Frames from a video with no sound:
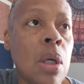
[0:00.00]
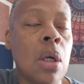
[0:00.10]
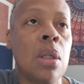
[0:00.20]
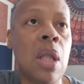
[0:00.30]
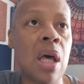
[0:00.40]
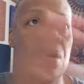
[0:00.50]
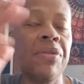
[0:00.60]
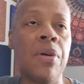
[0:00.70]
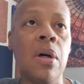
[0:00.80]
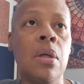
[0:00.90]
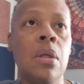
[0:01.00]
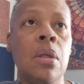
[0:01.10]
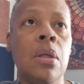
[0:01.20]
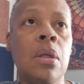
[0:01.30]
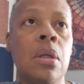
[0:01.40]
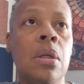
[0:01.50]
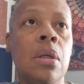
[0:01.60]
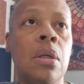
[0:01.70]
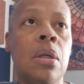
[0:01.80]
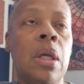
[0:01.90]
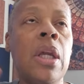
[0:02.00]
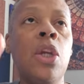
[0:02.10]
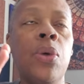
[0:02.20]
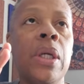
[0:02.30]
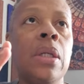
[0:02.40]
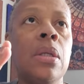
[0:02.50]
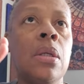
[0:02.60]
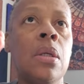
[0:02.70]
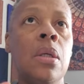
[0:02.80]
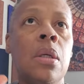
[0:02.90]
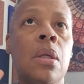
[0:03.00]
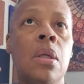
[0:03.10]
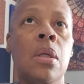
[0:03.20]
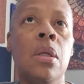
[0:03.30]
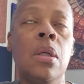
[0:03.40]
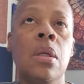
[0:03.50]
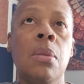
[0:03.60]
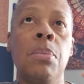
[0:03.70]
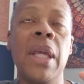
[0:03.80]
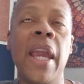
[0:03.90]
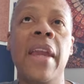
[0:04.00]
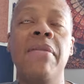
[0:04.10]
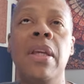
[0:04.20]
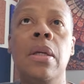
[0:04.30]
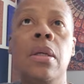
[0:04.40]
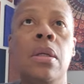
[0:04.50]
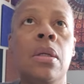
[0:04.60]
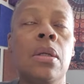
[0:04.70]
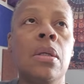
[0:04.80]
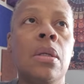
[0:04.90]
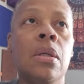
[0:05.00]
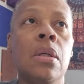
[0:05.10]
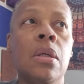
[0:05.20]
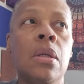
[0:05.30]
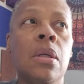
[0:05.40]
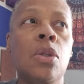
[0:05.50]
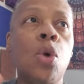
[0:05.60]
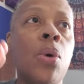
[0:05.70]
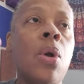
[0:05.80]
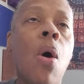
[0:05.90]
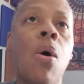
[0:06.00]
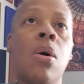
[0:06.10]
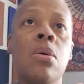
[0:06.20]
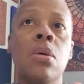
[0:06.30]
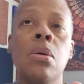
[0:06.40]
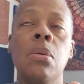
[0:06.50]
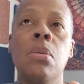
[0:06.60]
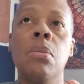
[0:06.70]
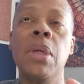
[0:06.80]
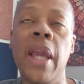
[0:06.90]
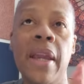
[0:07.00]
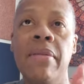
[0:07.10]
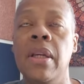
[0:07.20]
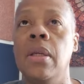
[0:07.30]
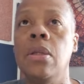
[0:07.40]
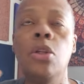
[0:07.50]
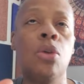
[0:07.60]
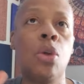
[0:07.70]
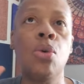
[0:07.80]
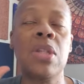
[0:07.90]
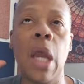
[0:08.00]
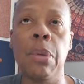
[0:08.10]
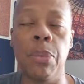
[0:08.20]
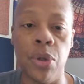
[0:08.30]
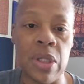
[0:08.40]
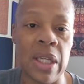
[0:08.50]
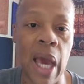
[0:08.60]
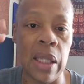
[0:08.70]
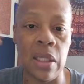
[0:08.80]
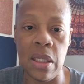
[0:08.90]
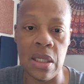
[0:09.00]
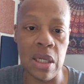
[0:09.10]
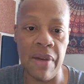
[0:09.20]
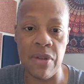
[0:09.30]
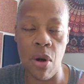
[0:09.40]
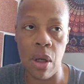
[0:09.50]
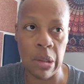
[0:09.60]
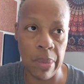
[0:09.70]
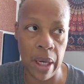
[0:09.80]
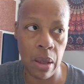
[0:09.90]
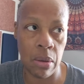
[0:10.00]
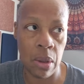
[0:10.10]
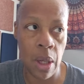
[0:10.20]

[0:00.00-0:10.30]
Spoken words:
a lot of ignorant behaving, know-it-all behaving, those type of personalities that I've talked about